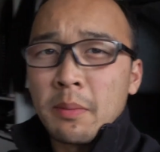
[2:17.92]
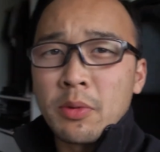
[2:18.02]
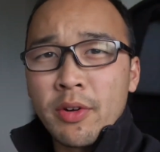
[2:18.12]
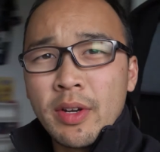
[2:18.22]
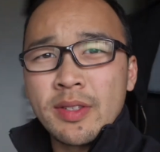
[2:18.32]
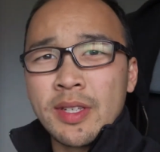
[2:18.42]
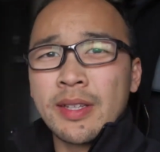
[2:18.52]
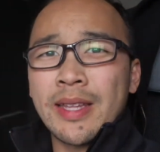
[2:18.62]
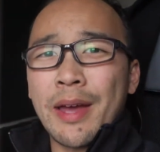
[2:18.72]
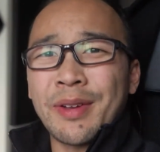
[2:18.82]
I'm currently
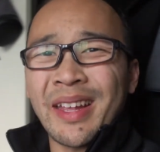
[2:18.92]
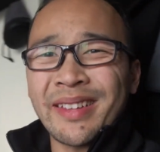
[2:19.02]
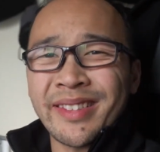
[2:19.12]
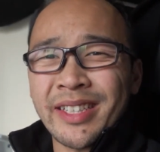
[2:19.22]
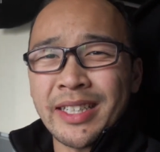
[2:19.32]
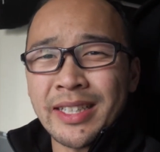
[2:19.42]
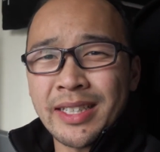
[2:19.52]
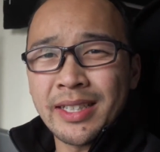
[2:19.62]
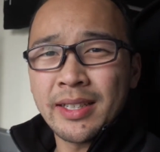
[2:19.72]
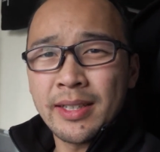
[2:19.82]
sitting down and editing